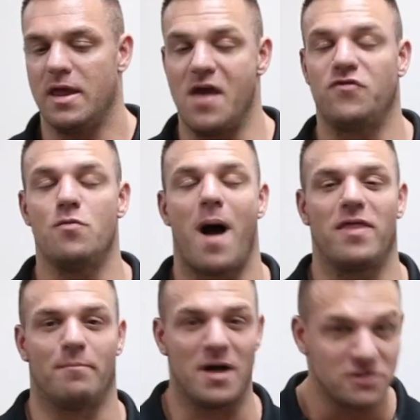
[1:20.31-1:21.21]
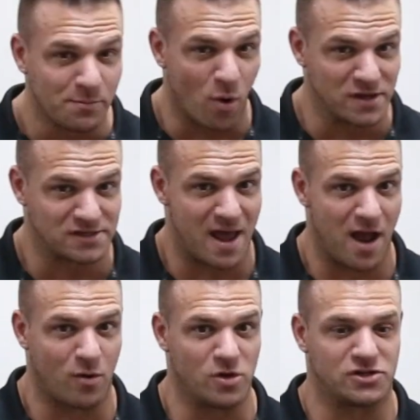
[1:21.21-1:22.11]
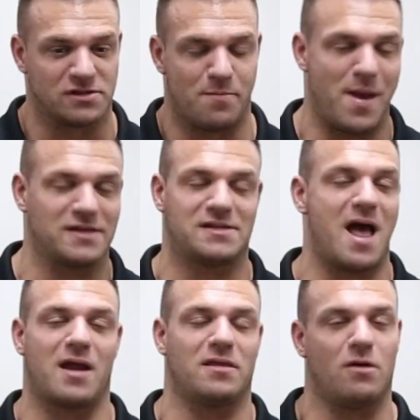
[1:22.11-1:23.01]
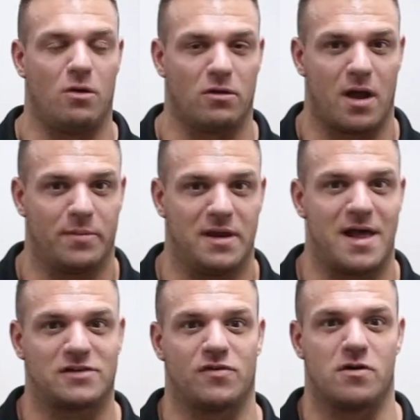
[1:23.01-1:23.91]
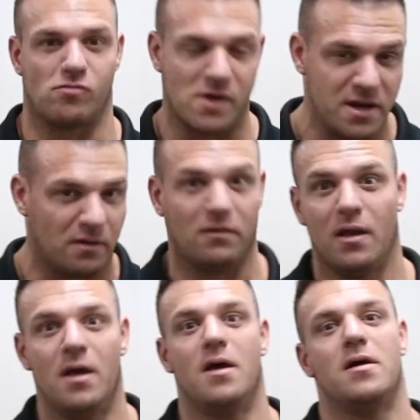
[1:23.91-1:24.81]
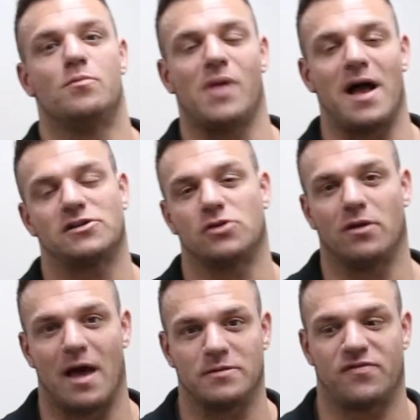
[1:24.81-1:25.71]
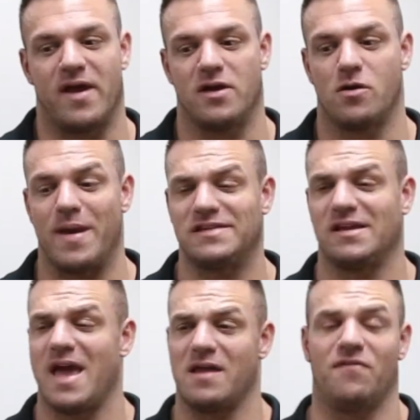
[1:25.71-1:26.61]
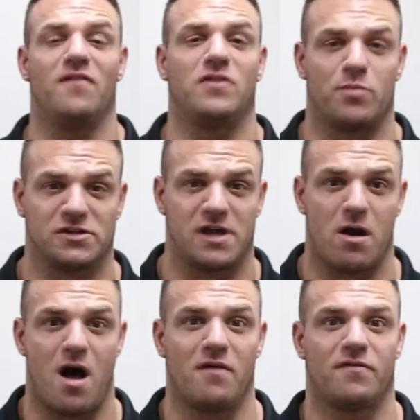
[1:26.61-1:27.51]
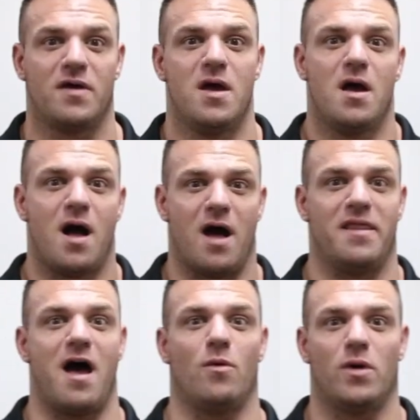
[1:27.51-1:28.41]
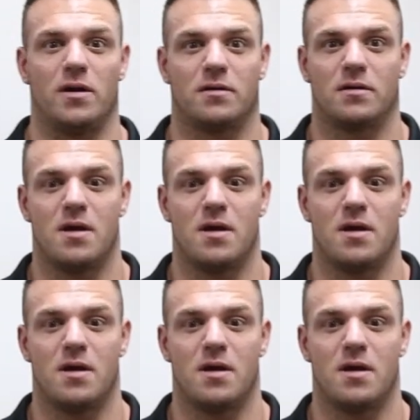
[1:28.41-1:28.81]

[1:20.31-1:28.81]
if you buy the Muscle Boy stack, which is the best stack in the whole company, that's for your real Blackstone Labs fan, you're basically getting 50% off on that one.